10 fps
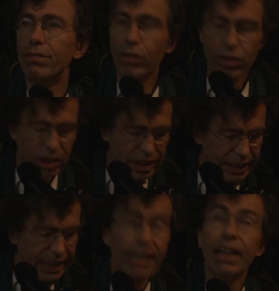
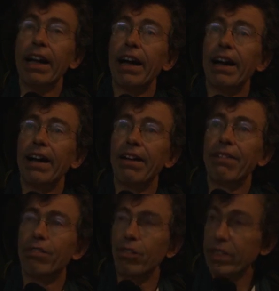University
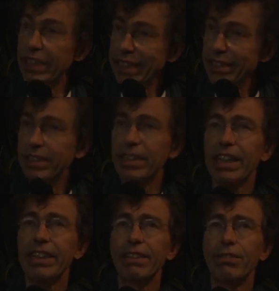for years,
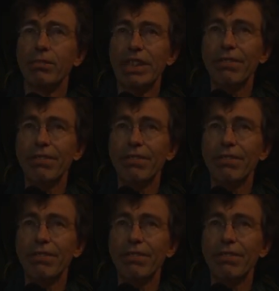I think from